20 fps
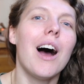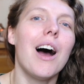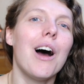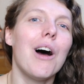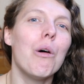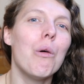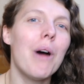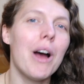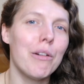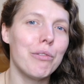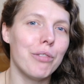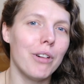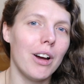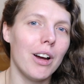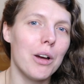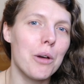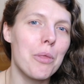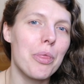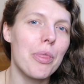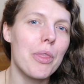
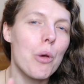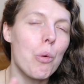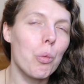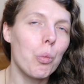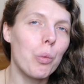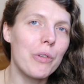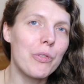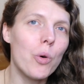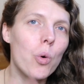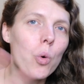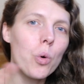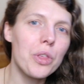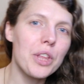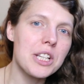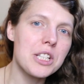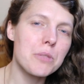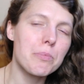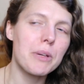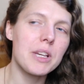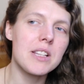However, with all
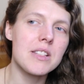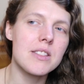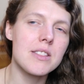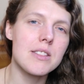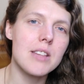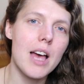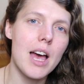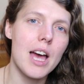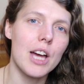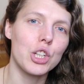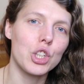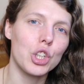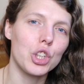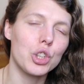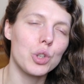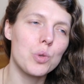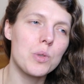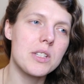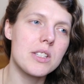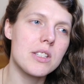this being said,
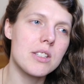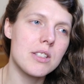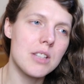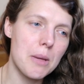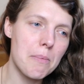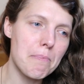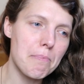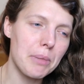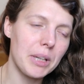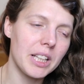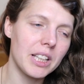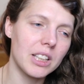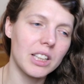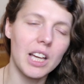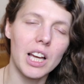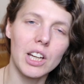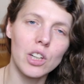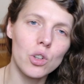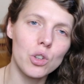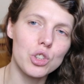you simply
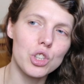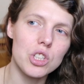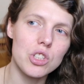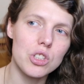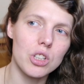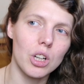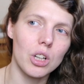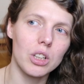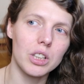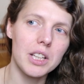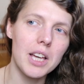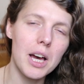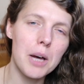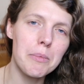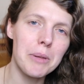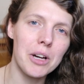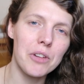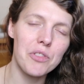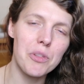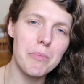cannot just go, yeah,
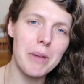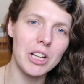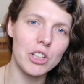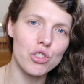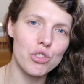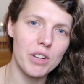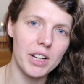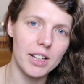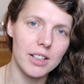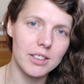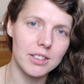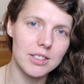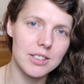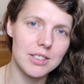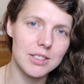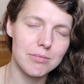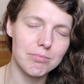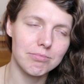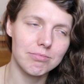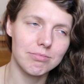I'm out the matrix.